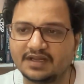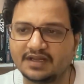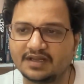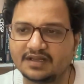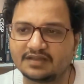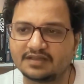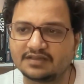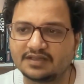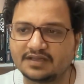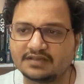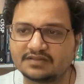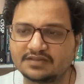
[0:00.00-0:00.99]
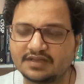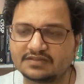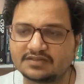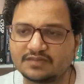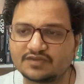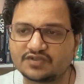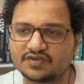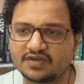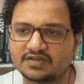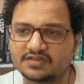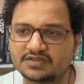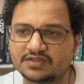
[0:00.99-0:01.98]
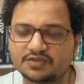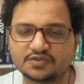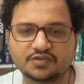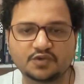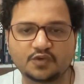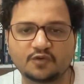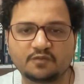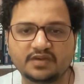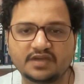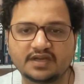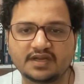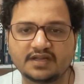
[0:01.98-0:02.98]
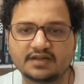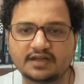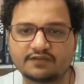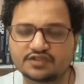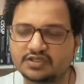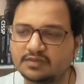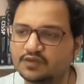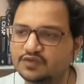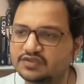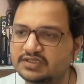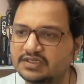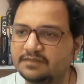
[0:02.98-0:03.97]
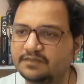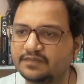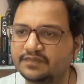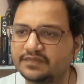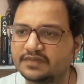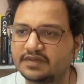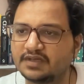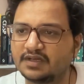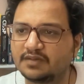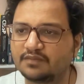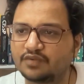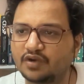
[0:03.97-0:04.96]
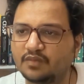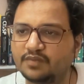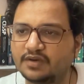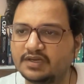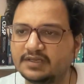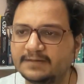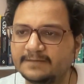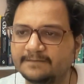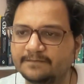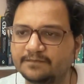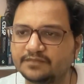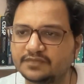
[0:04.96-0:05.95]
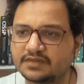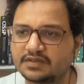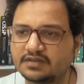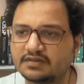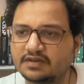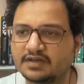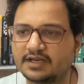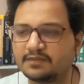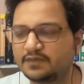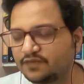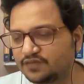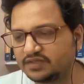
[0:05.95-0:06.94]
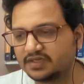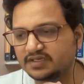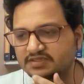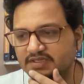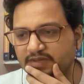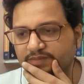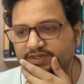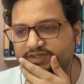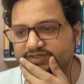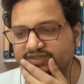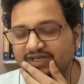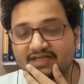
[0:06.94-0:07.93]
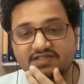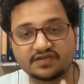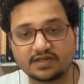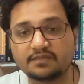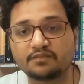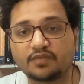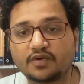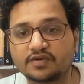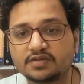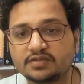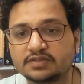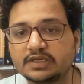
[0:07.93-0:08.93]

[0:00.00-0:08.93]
I think the exam stress took over me and I wasn't able to sleep properly a night before the exam, but that's really important.